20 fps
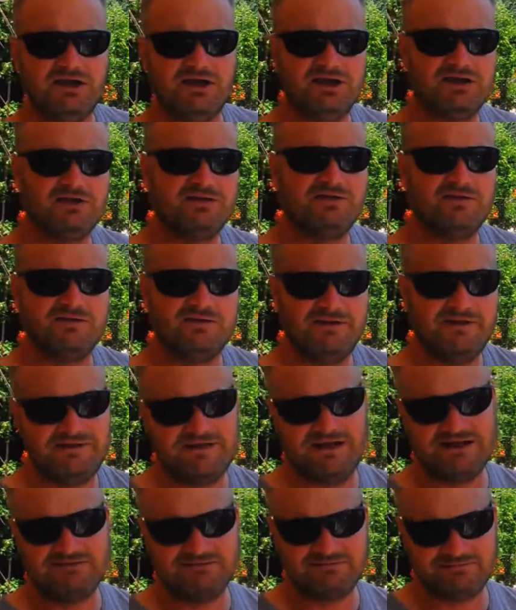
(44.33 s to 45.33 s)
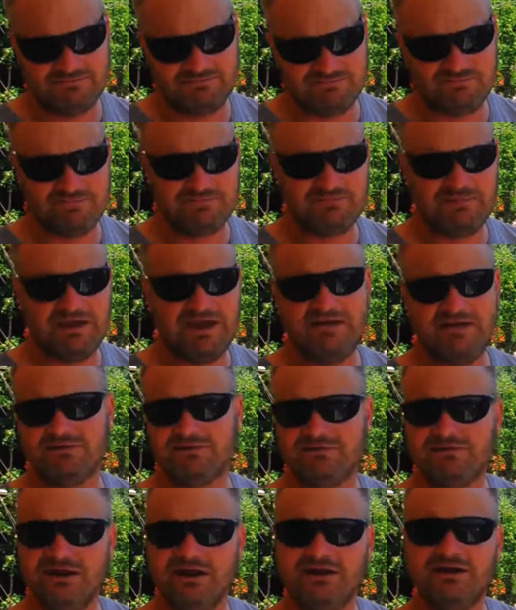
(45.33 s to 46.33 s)
And that
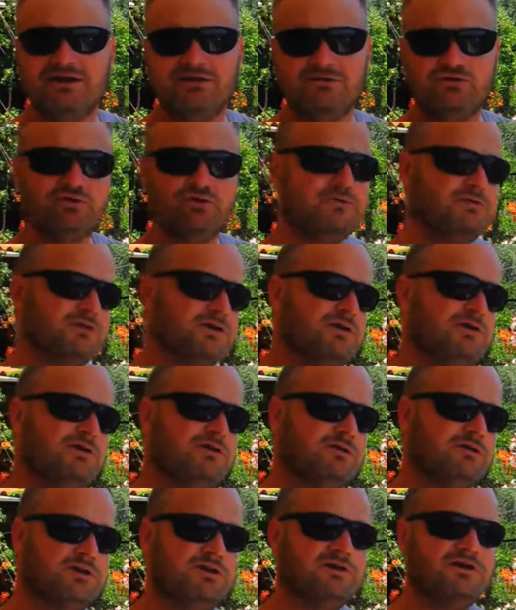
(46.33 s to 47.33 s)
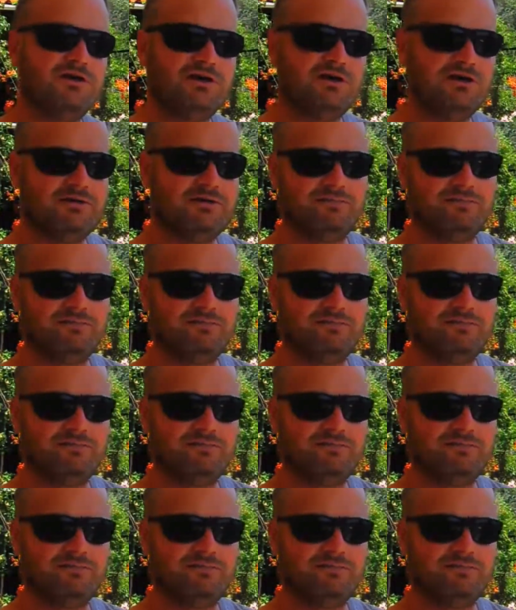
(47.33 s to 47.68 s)
8 to 10 gives you a very good